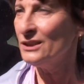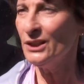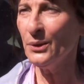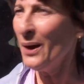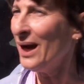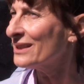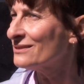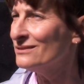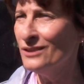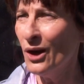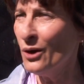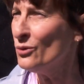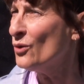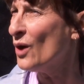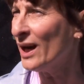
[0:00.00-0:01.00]
You had no
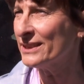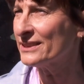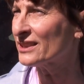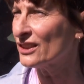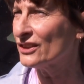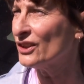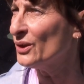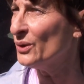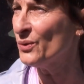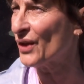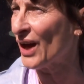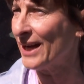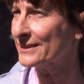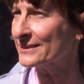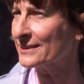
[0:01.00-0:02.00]
right to do
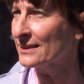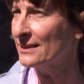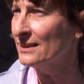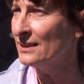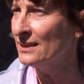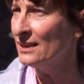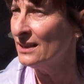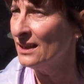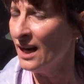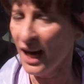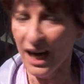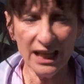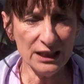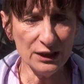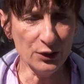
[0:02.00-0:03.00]
that.
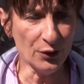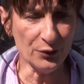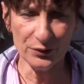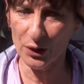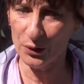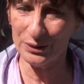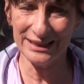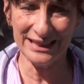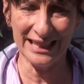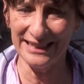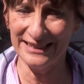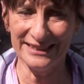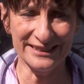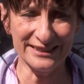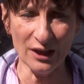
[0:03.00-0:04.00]
I love those
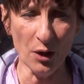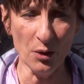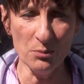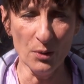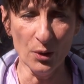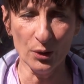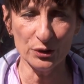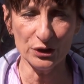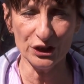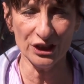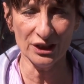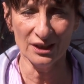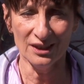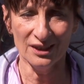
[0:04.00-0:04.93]
kids so much.